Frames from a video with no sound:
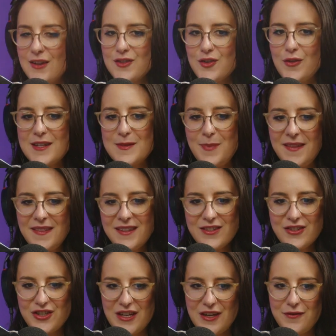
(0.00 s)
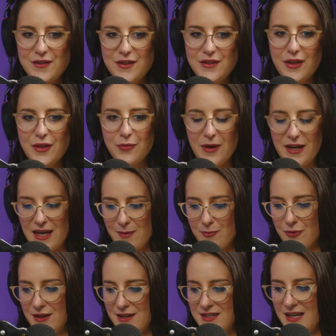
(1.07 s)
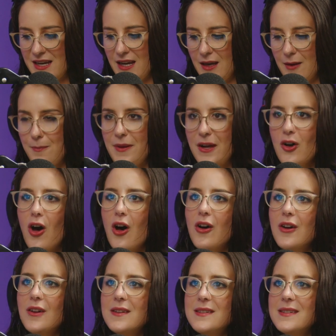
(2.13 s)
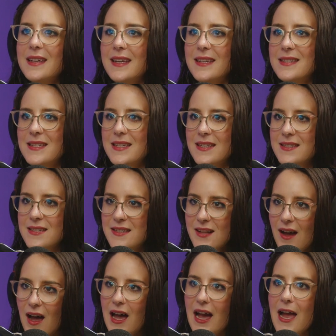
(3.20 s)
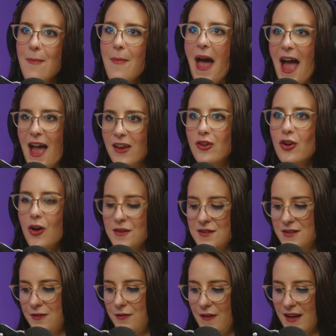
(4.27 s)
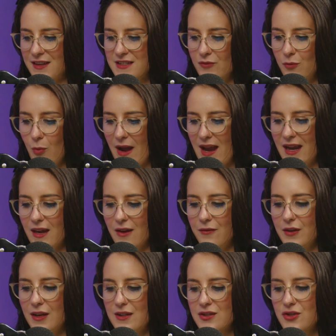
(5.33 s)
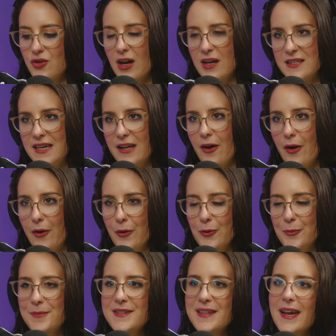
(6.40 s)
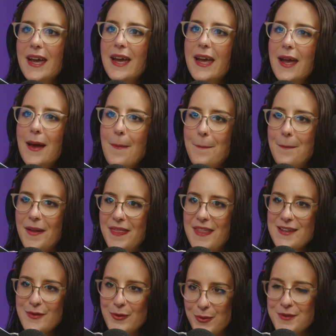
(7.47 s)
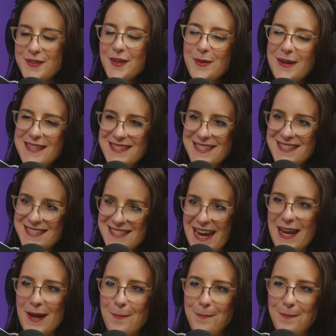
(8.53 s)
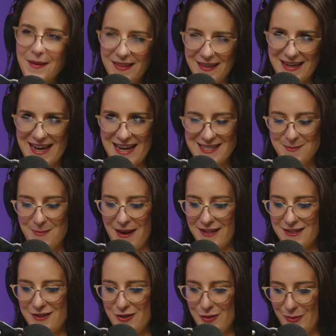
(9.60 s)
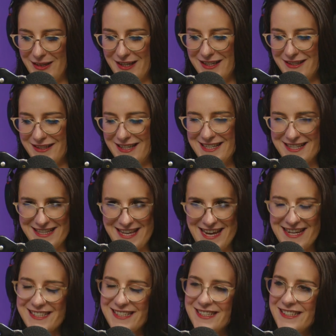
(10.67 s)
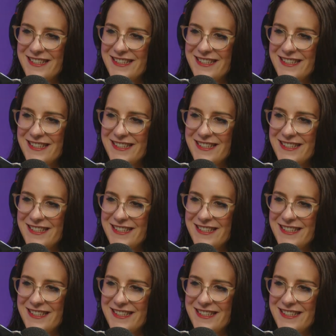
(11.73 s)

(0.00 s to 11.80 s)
So there's been this shift to 3D printing because it's this time and cost effective way of constructing homes, but there's also a sustainability aspect to it, isn't there?